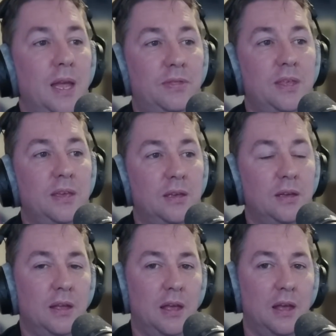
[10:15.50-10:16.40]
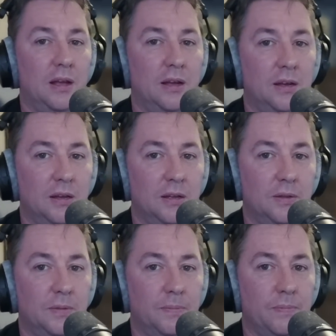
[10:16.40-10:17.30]
hit the,
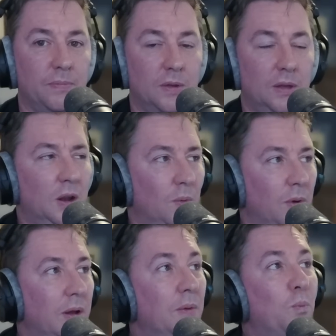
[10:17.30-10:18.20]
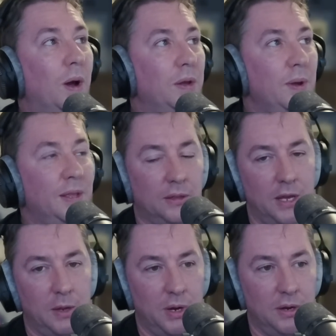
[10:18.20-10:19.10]
while you hit the
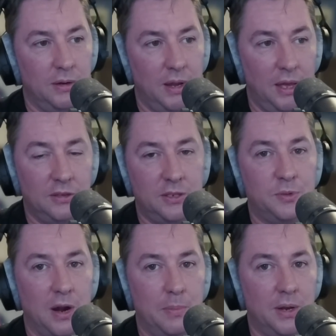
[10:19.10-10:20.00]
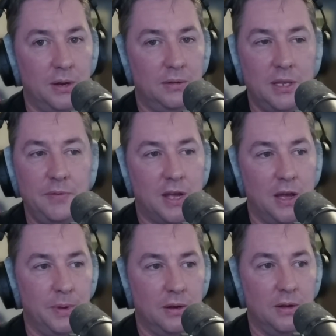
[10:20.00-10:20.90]
like button and the subscribe button, leave a
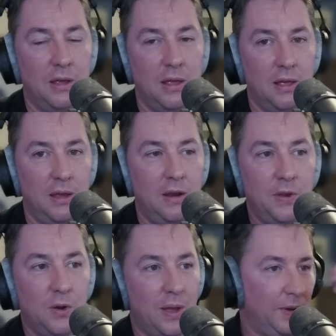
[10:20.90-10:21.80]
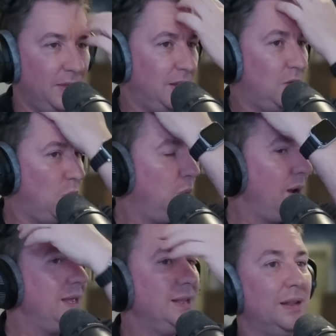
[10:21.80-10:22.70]
comment. And if you don't have anything
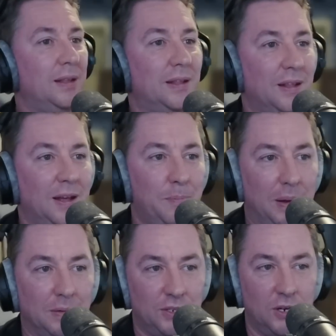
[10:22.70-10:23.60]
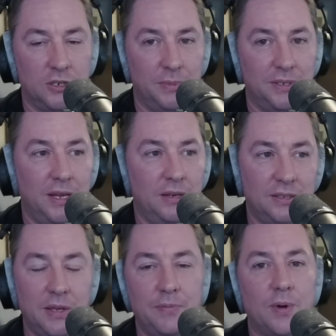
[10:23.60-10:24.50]
quite about Starship to say,
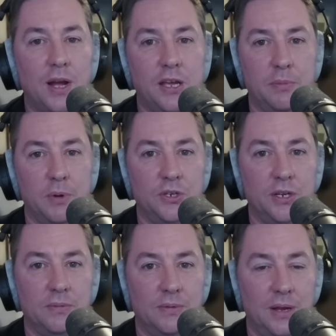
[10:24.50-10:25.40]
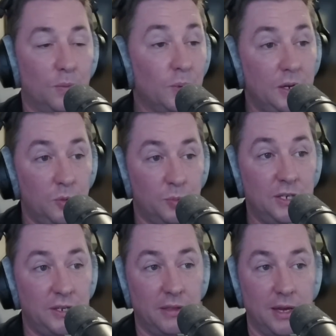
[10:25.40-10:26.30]
just leave a rocket emoji. I really do
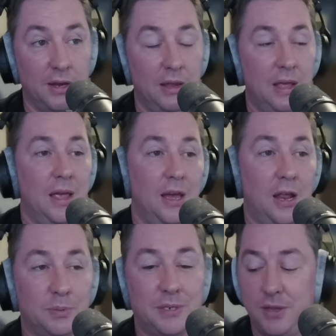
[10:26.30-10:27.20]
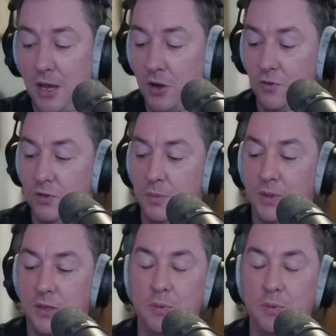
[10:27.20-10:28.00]
appreciate that. It helps out the algorithm a